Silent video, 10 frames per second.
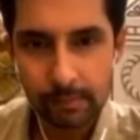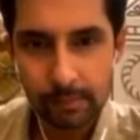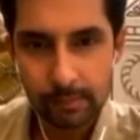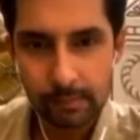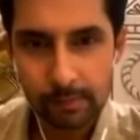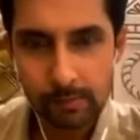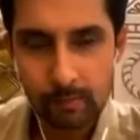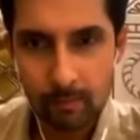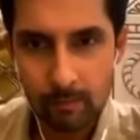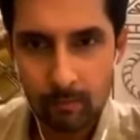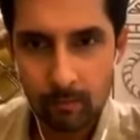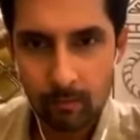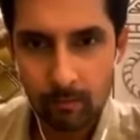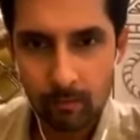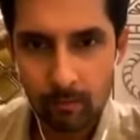
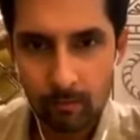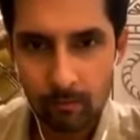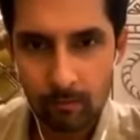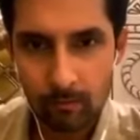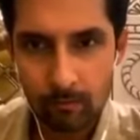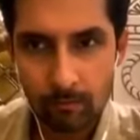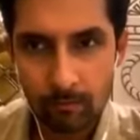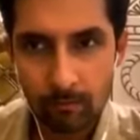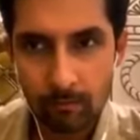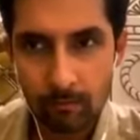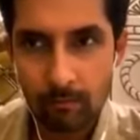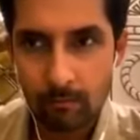This person isn't speaking.